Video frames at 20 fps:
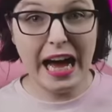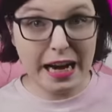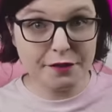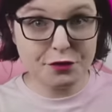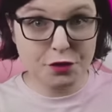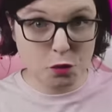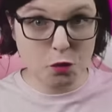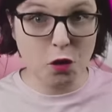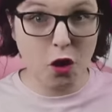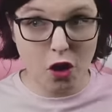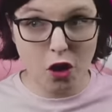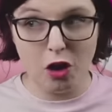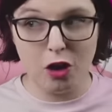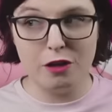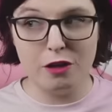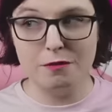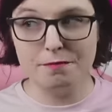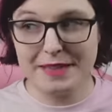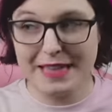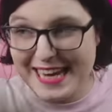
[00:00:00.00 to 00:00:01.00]
After
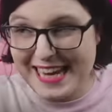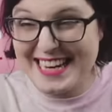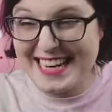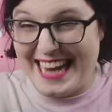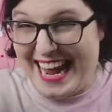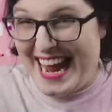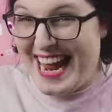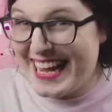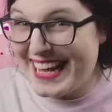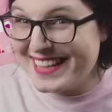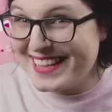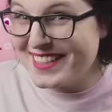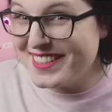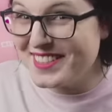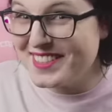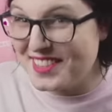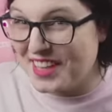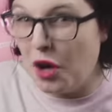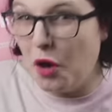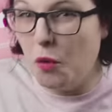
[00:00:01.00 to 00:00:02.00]
all, it
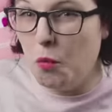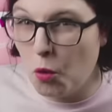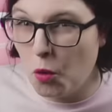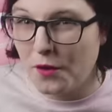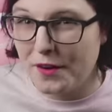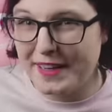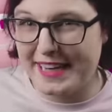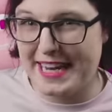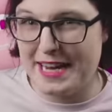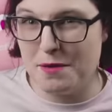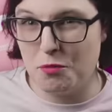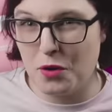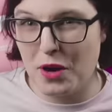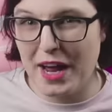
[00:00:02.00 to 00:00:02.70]
is a war game,